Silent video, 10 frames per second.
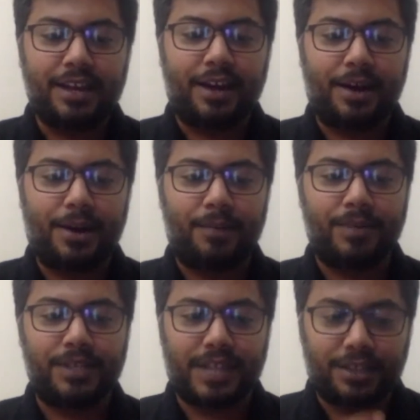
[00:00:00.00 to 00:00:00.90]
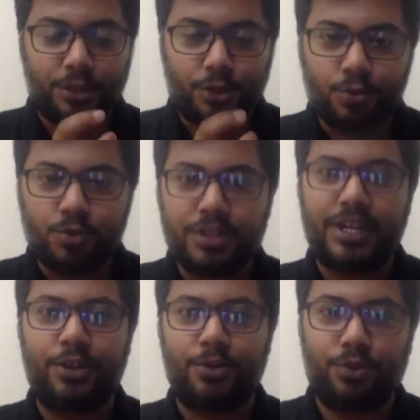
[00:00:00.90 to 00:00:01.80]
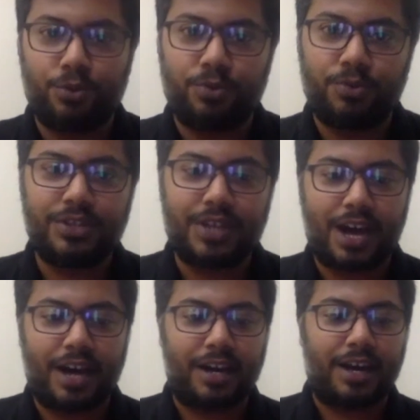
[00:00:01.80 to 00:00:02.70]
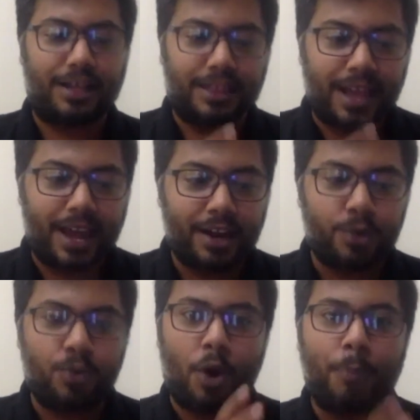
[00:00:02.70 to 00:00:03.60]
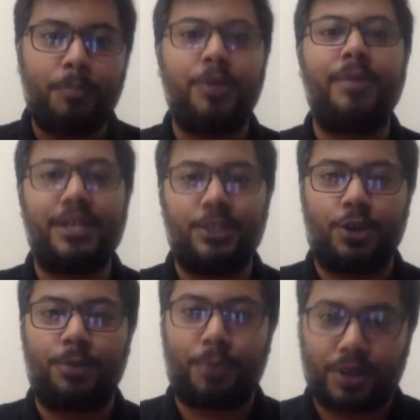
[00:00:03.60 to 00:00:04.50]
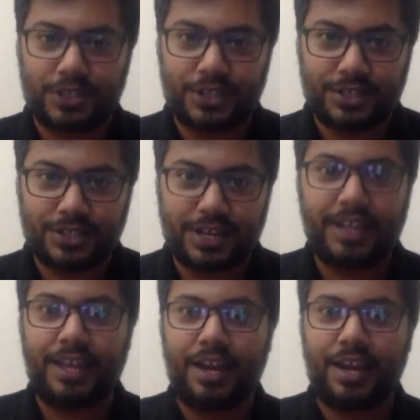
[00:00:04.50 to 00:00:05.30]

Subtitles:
the tools that you use are there to optimize your process, right?